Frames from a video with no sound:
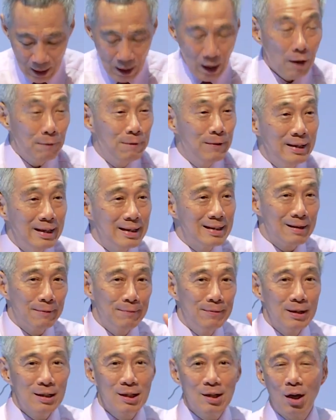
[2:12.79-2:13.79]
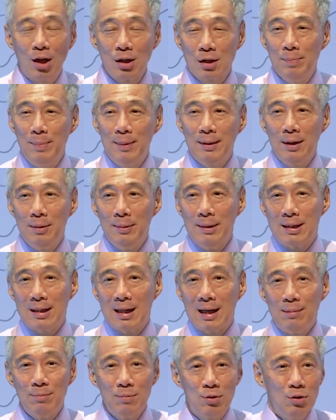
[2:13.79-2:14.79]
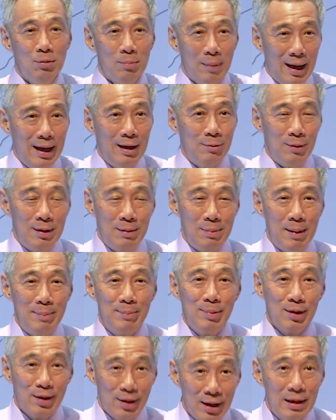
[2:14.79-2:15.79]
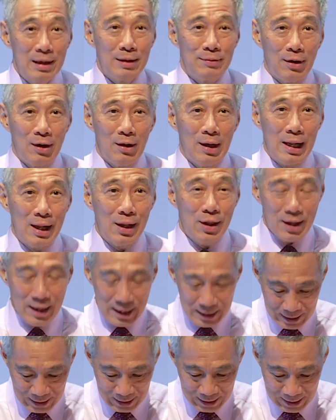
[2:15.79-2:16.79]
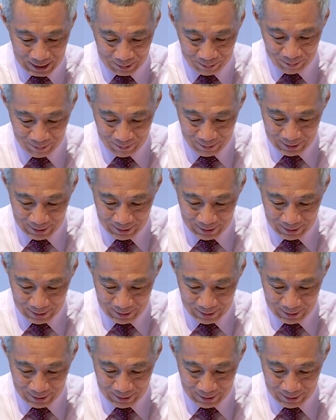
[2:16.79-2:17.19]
Often it's the first hospital which comes to mind when people think of our healthcare system.